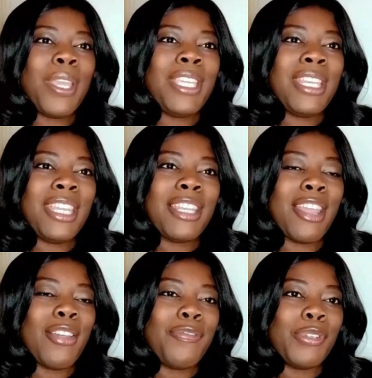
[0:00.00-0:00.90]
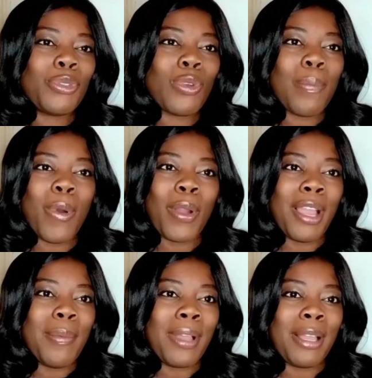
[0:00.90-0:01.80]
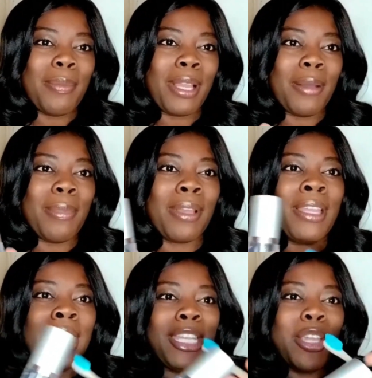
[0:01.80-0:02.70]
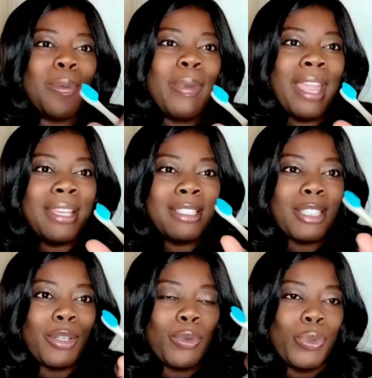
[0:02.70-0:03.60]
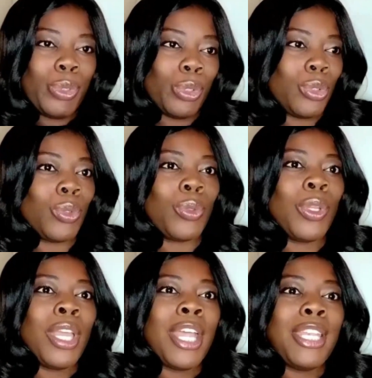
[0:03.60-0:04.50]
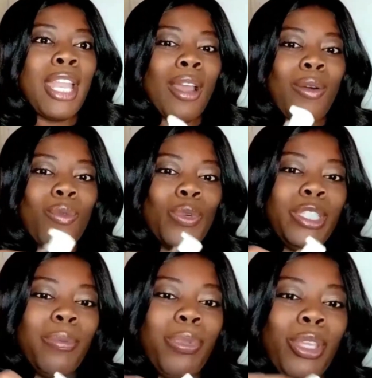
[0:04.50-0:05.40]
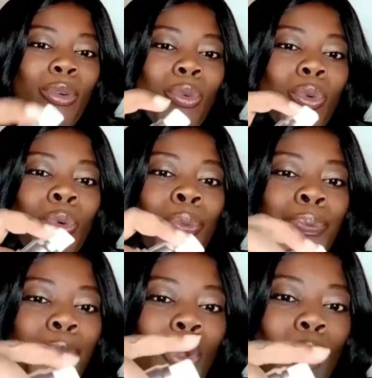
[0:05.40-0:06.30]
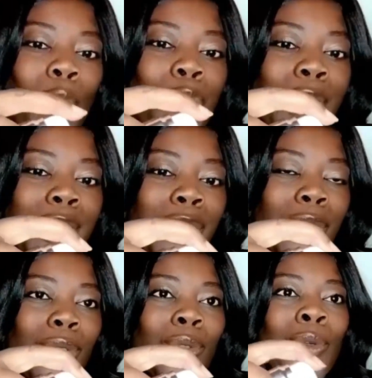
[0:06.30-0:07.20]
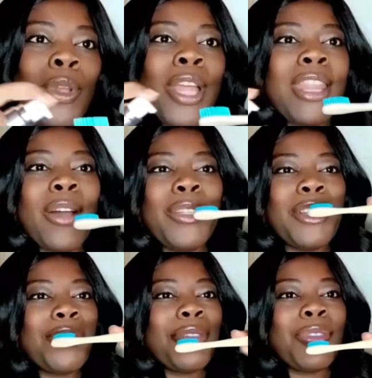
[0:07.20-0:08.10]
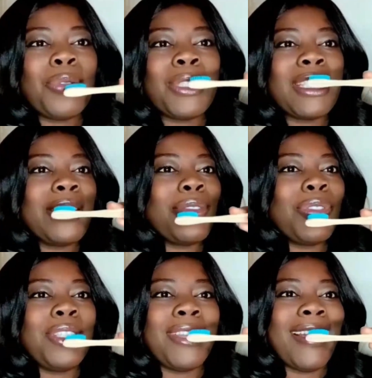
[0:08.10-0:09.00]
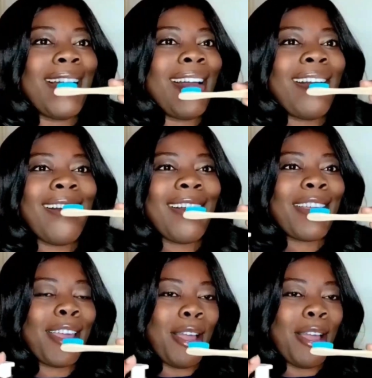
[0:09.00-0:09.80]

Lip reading: beginning in every swam or kama. The other man say, Utu so. Na would the beer go or brush it or so. Now, dear you choose, and soon you know,